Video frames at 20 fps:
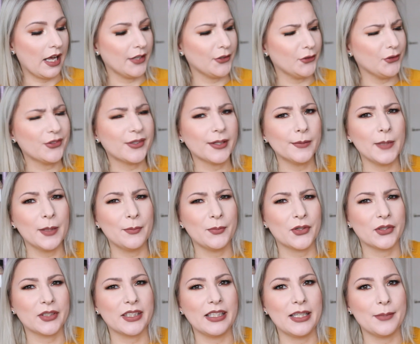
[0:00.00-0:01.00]
I don't
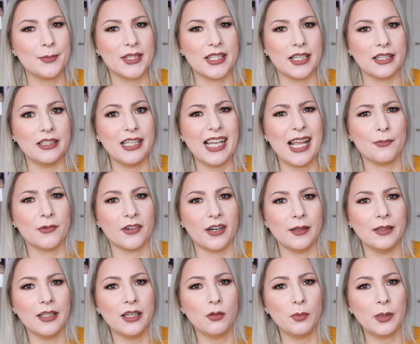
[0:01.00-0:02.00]
remember the lipstick name
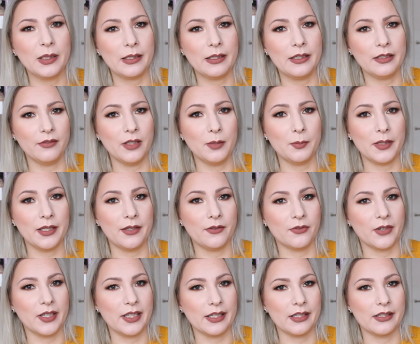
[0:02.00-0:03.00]
right now, but it will be
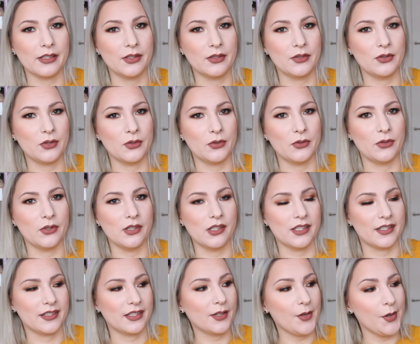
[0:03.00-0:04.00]
written to
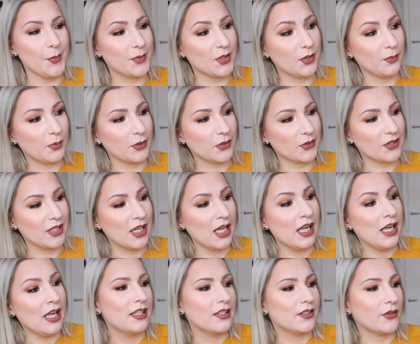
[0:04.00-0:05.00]
the description box.
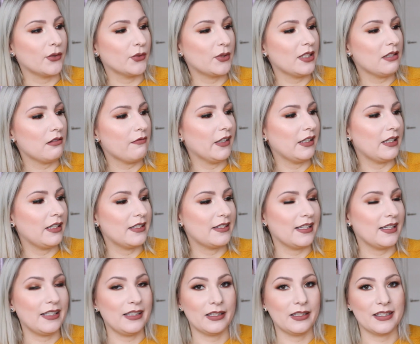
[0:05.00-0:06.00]
So this one is
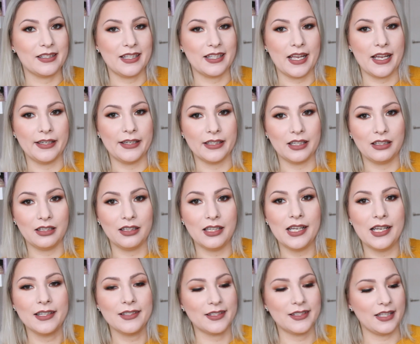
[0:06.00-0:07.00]
in the shade
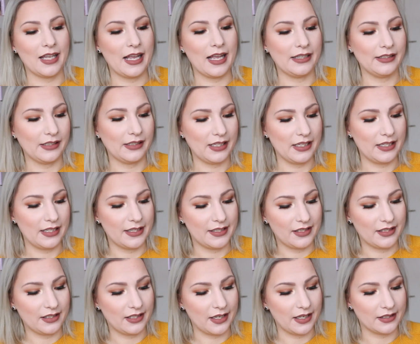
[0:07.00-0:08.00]
Luxe, and it
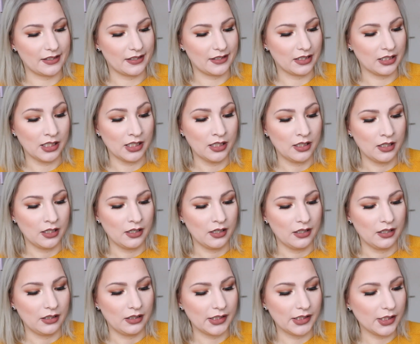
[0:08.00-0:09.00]
is this
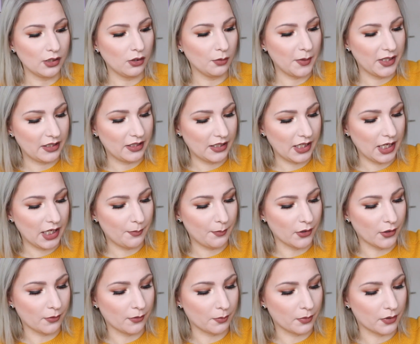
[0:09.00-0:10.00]
little bit
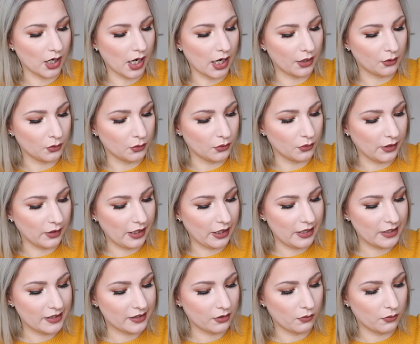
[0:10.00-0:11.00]
deeper brown. It
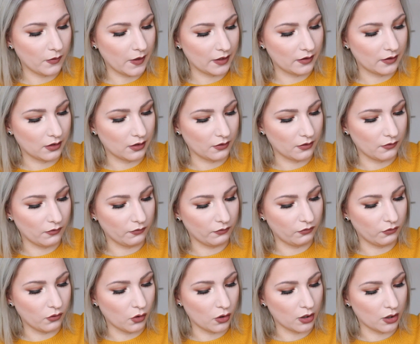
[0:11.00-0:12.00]
is quite
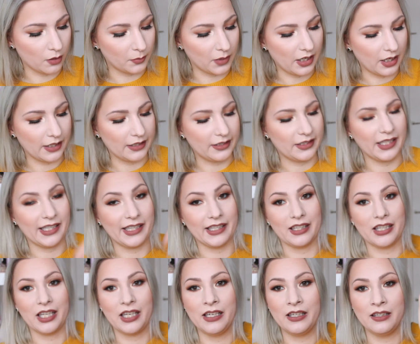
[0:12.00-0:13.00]
warm, I
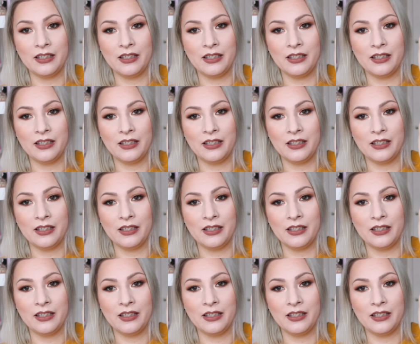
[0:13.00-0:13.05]
think.